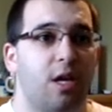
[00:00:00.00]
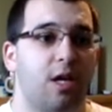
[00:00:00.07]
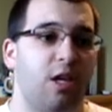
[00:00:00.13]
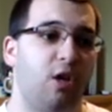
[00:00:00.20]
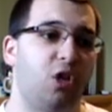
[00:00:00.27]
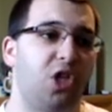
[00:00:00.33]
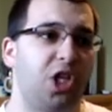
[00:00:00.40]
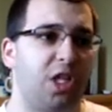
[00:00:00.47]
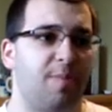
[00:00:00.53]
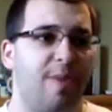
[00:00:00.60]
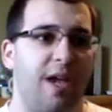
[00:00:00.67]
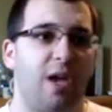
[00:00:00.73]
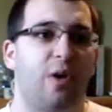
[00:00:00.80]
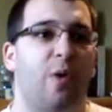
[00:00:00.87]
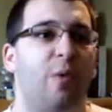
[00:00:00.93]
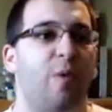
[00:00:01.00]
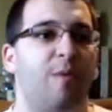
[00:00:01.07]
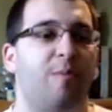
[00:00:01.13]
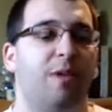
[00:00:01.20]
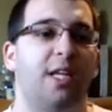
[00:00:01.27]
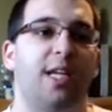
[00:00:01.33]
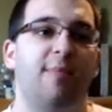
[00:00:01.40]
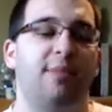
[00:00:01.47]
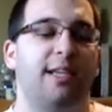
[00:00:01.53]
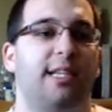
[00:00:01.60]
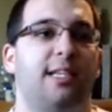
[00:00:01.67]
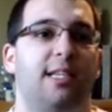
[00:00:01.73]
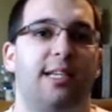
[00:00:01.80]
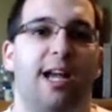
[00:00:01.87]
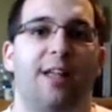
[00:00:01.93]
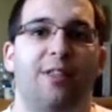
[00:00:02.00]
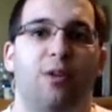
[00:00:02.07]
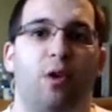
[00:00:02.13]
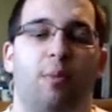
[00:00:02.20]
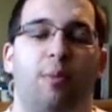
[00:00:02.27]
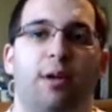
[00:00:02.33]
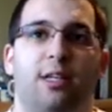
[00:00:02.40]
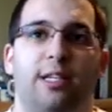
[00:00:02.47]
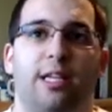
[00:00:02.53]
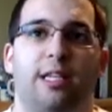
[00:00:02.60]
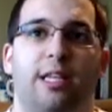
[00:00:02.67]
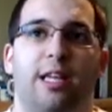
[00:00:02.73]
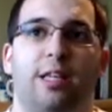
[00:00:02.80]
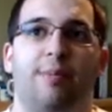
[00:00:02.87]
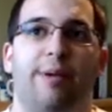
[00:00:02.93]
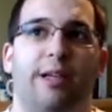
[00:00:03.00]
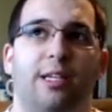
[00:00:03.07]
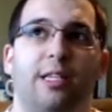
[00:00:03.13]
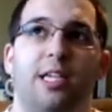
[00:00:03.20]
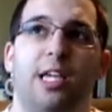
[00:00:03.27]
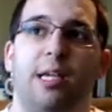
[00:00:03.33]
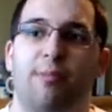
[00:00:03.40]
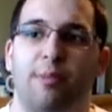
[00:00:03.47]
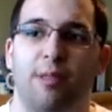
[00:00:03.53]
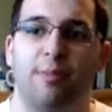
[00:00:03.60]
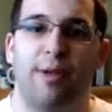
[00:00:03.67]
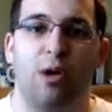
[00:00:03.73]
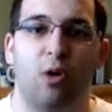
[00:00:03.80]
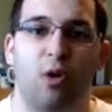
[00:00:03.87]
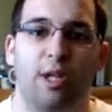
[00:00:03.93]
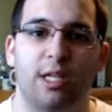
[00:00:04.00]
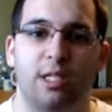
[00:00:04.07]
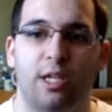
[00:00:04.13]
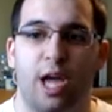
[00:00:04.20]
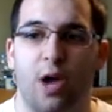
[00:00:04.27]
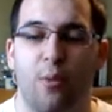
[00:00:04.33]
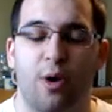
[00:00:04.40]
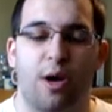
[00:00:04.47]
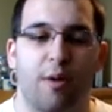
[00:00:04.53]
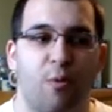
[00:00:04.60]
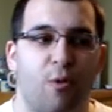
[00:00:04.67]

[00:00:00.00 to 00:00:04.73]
usually the main goal when teams get together or players get together to make a team, the main goal is, okay, we're,